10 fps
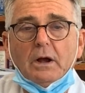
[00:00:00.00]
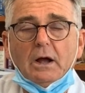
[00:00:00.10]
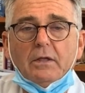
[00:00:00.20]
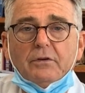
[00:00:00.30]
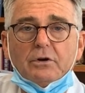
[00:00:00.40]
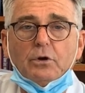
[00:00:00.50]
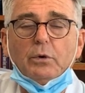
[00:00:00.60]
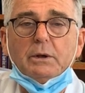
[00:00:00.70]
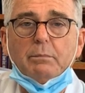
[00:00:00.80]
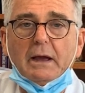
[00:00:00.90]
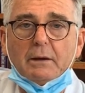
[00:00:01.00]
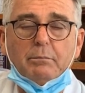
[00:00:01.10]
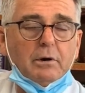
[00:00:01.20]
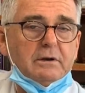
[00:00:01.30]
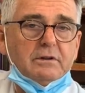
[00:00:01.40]
that are going
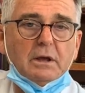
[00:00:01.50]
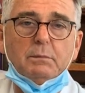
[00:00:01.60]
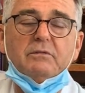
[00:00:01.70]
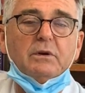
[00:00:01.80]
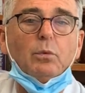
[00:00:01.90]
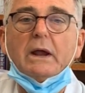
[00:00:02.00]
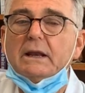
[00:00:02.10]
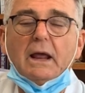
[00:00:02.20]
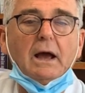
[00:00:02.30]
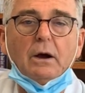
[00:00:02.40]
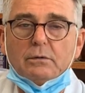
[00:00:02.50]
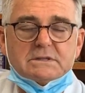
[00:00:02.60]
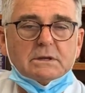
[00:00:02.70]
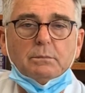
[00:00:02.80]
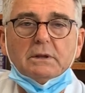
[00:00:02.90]
back part-time even right now.
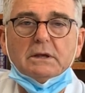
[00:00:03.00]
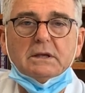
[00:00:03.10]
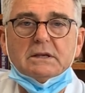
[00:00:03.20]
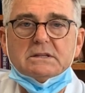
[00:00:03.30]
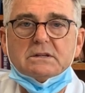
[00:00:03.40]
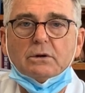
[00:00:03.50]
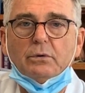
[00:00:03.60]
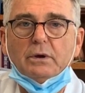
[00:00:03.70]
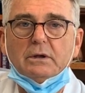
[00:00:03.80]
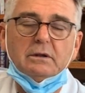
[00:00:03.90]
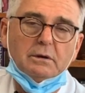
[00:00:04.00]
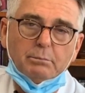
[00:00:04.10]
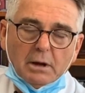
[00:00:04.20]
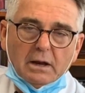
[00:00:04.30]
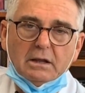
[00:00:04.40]
Some of the kids are going,
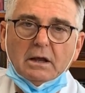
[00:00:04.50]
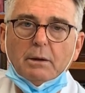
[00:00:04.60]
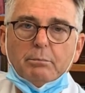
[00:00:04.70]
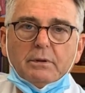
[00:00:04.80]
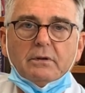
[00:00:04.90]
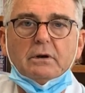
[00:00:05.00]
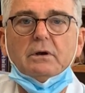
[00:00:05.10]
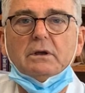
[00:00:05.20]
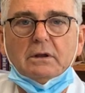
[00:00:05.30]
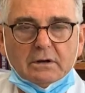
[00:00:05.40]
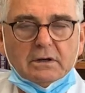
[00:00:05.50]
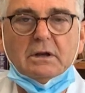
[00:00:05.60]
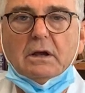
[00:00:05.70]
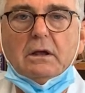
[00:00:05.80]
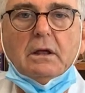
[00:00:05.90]
potting up, and
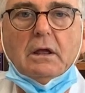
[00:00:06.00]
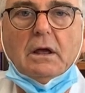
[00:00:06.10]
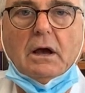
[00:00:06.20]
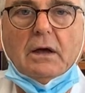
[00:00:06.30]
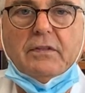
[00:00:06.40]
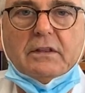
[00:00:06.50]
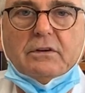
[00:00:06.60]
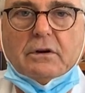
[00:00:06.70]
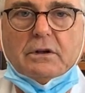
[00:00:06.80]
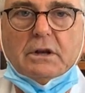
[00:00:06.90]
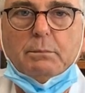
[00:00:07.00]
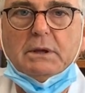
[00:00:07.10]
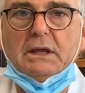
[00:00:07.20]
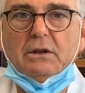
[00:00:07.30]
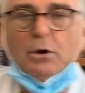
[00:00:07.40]
I think they're gonna
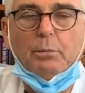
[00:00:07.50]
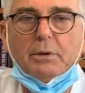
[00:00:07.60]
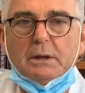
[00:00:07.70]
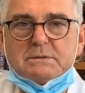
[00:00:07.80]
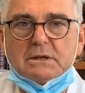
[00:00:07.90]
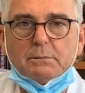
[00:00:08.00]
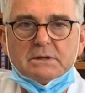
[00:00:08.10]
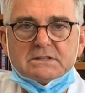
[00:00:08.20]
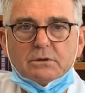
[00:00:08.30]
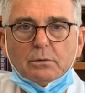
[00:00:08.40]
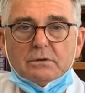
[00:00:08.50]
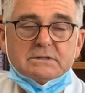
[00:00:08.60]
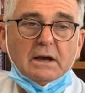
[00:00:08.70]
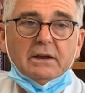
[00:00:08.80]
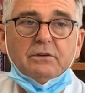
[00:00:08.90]
begin to open up some of the
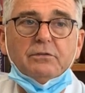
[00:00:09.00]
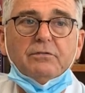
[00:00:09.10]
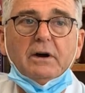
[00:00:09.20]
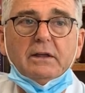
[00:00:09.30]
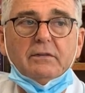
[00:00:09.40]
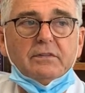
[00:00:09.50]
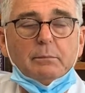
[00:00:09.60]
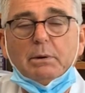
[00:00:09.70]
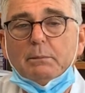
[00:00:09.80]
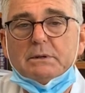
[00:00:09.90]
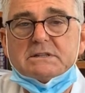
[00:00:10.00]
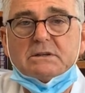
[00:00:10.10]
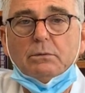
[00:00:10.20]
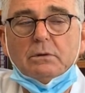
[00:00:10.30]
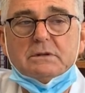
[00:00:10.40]
schools. I do find that the public
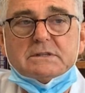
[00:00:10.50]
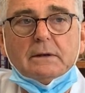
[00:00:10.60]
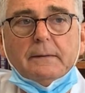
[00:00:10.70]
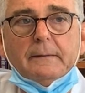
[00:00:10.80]
schools,